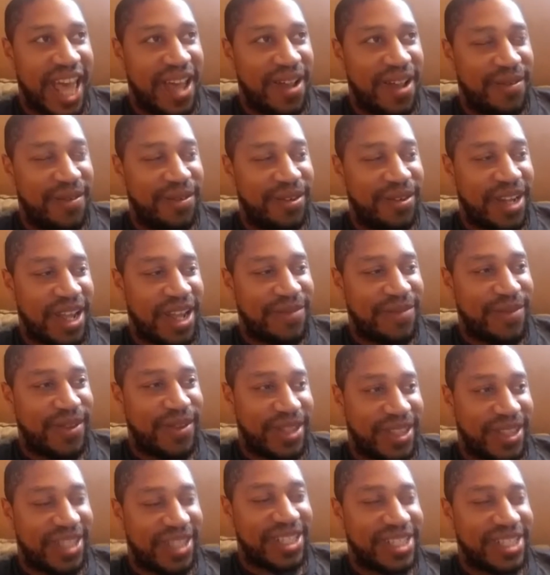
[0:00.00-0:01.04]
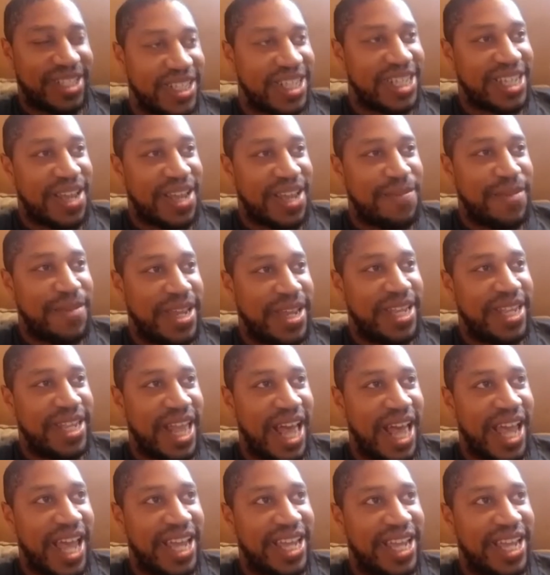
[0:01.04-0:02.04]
we're talking about, because I mean, like,